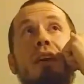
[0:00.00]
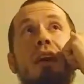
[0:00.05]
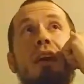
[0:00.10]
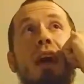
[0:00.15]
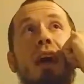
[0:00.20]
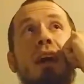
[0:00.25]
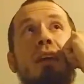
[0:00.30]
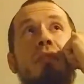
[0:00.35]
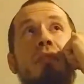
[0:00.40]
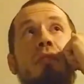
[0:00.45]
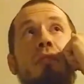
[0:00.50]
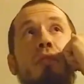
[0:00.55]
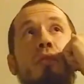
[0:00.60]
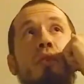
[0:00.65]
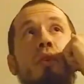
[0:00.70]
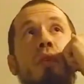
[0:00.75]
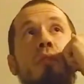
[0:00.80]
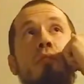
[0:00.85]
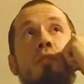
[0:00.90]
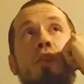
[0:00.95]
and
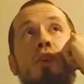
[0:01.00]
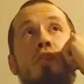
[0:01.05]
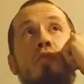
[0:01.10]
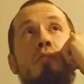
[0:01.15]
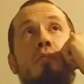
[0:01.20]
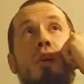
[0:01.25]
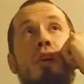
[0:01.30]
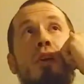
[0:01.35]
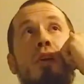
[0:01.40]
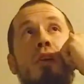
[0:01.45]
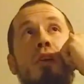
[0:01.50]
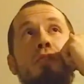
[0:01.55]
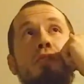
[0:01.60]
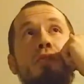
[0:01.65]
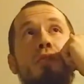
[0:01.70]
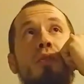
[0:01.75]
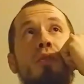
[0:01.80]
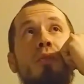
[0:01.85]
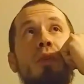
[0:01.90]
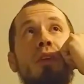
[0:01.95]
form no bar to
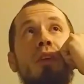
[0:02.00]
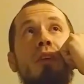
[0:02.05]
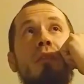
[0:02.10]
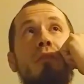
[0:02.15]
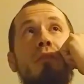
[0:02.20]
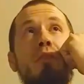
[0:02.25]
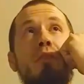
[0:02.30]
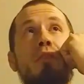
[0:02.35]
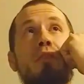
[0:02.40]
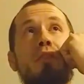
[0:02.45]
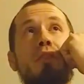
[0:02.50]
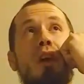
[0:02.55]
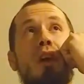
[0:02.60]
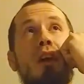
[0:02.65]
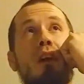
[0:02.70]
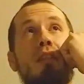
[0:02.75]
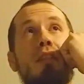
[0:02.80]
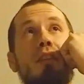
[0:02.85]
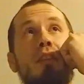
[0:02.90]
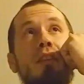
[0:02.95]
a recovery
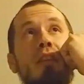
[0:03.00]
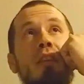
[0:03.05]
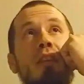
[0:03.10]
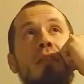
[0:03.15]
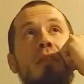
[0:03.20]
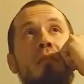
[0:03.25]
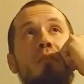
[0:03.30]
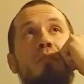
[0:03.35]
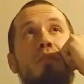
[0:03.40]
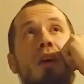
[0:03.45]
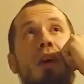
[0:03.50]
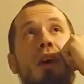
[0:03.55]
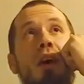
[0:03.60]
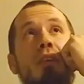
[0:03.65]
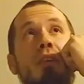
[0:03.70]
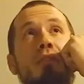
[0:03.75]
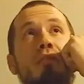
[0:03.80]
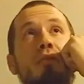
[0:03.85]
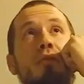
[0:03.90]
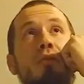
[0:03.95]
sought, even
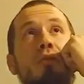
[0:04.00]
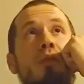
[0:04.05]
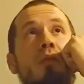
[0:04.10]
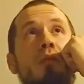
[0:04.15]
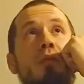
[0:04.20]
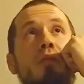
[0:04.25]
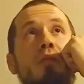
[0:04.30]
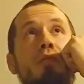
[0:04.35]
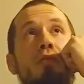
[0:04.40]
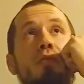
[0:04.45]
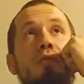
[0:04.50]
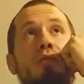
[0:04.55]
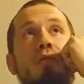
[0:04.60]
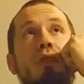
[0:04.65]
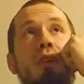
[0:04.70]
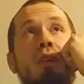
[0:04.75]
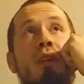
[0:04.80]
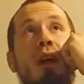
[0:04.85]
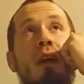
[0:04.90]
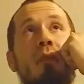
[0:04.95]
prior to a reversal
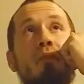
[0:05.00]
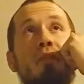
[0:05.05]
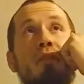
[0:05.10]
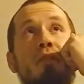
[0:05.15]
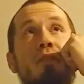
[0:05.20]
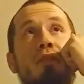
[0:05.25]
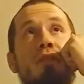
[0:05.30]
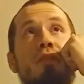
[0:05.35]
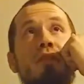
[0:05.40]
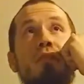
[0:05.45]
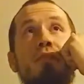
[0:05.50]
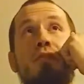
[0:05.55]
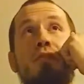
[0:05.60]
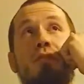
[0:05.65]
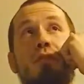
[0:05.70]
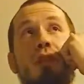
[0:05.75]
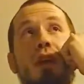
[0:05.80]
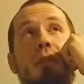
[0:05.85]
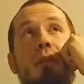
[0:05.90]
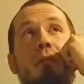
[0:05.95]
in opposition to
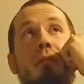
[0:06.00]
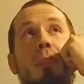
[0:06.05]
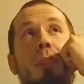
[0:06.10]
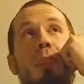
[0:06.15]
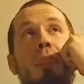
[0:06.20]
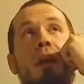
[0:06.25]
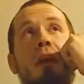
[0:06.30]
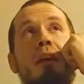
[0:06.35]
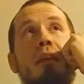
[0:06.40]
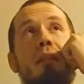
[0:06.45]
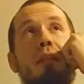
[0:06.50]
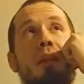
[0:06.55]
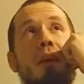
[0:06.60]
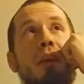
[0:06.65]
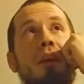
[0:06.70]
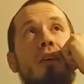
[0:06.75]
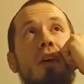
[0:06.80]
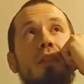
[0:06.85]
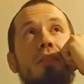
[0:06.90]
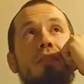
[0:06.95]
them. They
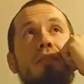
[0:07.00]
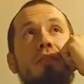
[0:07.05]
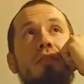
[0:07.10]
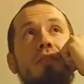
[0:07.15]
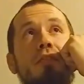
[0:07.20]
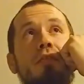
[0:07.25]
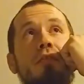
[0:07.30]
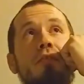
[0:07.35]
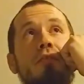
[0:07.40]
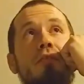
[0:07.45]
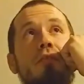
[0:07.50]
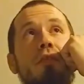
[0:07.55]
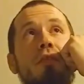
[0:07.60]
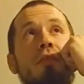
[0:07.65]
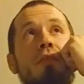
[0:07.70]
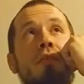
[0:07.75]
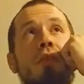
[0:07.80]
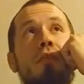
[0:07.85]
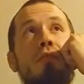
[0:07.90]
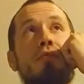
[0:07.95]
constitute
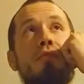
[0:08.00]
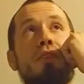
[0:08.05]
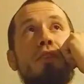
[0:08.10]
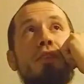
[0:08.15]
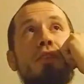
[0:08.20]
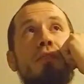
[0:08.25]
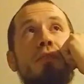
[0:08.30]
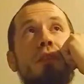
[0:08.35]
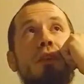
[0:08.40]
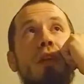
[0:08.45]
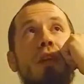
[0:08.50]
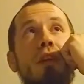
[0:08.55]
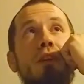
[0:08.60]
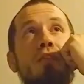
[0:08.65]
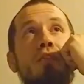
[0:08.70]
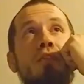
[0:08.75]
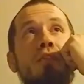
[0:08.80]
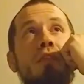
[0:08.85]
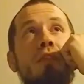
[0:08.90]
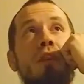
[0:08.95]
no
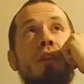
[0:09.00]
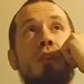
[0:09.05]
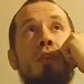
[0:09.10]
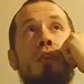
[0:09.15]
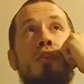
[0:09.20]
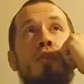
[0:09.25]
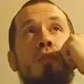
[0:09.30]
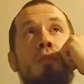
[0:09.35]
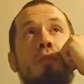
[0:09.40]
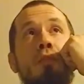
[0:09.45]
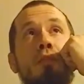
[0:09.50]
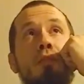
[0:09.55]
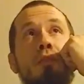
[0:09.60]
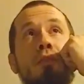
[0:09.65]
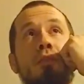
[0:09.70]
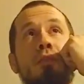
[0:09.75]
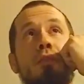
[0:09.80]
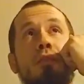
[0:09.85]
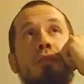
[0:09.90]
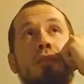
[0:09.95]
justification, and all
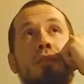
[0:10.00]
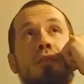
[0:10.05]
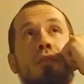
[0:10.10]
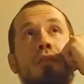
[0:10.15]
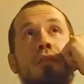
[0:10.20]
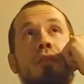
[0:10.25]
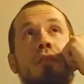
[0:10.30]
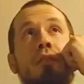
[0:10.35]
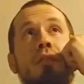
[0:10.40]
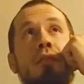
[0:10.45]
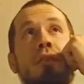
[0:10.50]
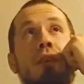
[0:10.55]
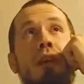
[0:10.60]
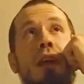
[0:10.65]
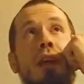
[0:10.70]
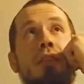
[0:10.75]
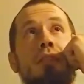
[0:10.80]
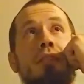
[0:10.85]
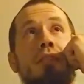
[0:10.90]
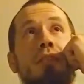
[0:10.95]
persons concerned in
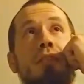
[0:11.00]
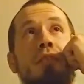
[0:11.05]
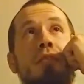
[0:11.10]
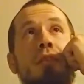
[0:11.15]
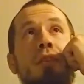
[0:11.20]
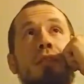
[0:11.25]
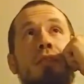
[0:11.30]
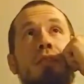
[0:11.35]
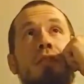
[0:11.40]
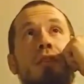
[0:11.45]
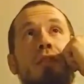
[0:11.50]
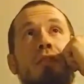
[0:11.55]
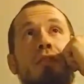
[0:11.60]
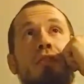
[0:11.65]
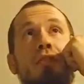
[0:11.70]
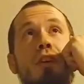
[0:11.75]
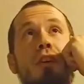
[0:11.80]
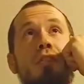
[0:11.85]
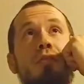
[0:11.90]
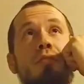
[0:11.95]
executing such
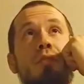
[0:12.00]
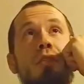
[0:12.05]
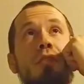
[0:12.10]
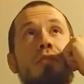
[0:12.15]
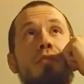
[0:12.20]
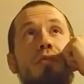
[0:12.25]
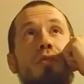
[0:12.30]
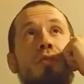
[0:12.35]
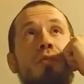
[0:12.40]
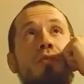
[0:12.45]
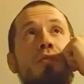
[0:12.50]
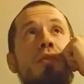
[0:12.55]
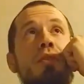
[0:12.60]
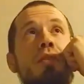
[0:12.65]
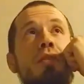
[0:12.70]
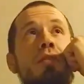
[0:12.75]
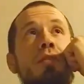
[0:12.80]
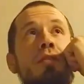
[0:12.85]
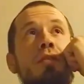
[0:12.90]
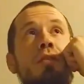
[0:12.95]
judgments or
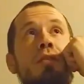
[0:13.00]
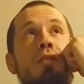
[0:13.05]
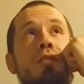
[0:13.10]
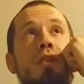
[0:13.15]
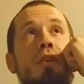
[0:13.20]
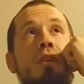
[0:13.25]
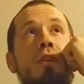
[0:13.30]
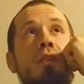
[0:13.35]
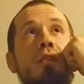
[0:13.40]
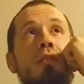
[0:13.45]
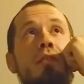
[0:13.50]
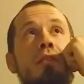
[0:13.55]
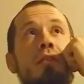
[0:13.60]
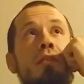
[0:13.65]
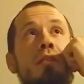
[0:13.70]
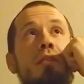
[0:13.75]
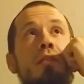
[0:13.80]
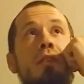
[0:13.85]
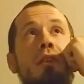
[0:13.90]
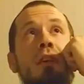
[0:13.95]
sentences are
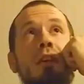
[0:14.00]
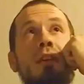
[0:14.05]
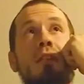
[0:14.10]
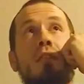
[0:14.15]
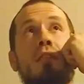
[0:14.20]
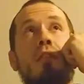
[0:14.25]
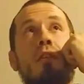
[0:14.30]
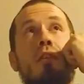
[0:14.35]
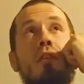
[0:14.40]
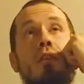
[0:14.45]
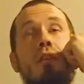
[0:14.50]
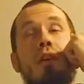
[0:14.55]
considered in law